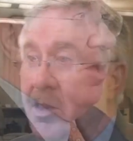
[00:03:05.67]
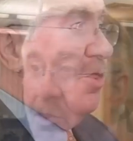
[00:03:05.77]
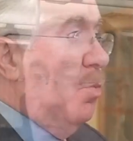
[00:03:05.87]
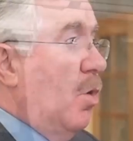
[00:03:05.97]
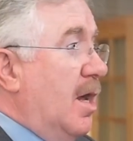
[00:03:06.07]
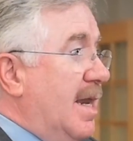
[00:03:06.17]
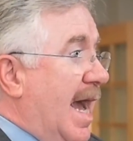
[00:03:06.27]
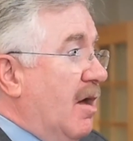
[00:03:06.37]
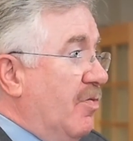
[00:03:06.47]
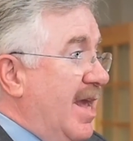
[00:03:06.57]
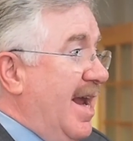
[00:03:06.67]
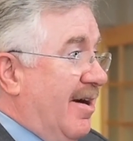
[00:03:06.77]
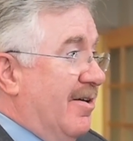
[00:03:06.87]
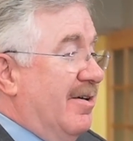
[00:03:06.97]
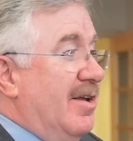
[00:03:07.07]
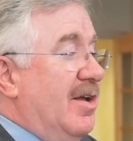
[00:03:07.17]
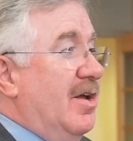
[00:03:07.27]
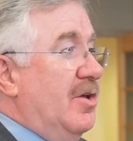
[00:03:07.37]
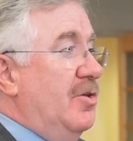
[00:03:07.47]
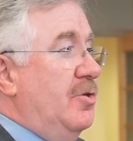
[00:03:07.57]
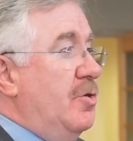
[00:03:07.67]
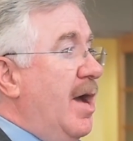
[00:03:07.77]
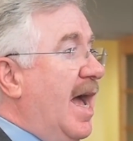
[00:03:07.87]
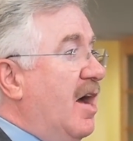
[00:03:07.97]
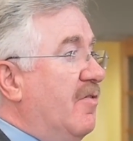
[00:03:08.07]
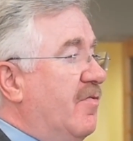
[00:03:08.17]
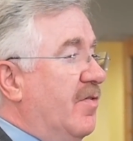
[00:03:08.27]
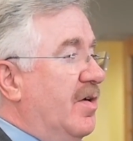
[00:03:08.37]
The one out there, you have